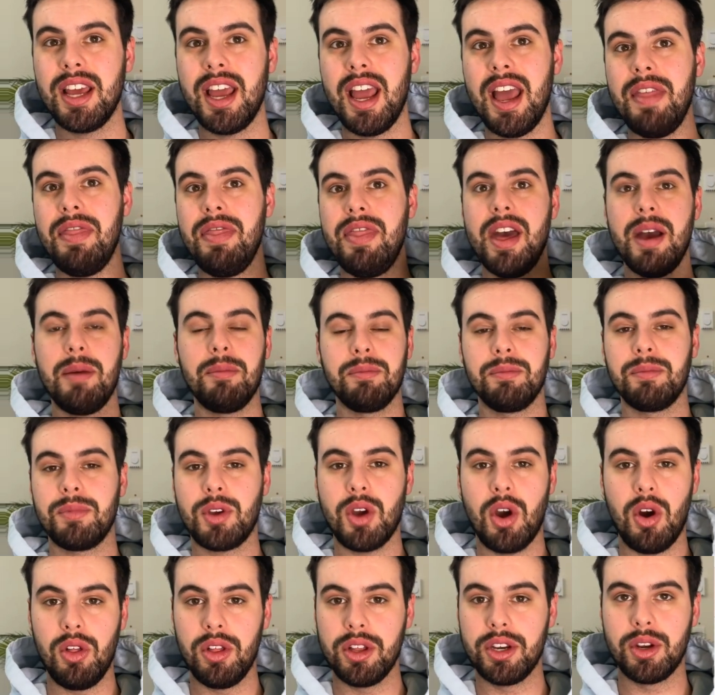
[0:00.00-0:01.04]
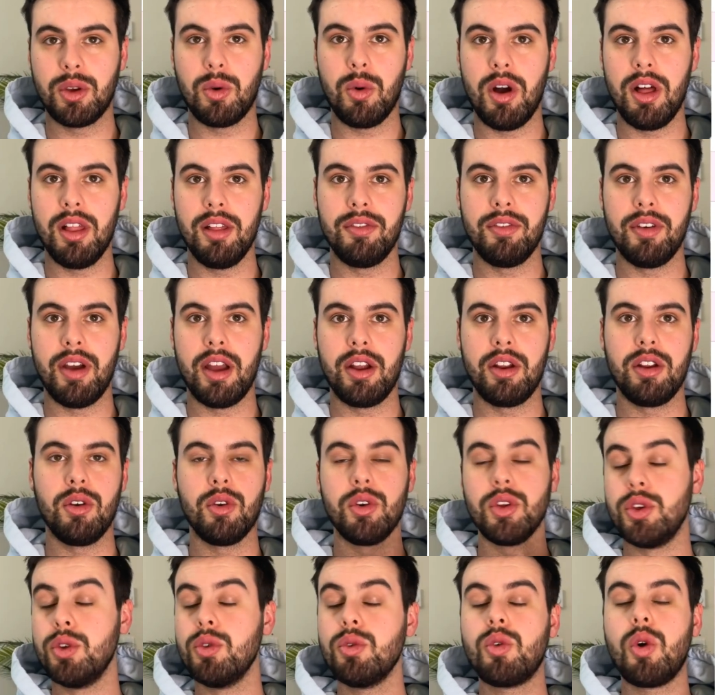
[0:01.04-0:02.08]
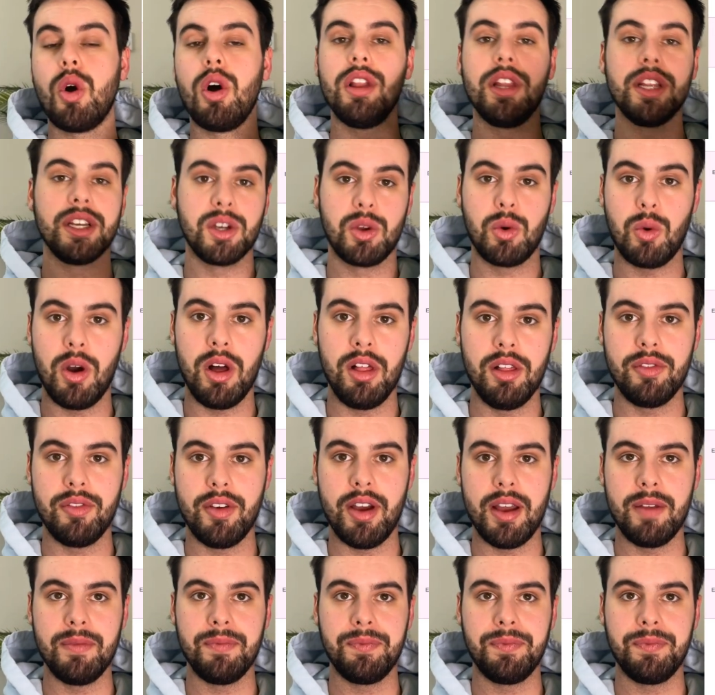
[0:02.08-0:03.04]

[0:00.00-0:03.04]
and them calling to qualify, or you calling to qualify,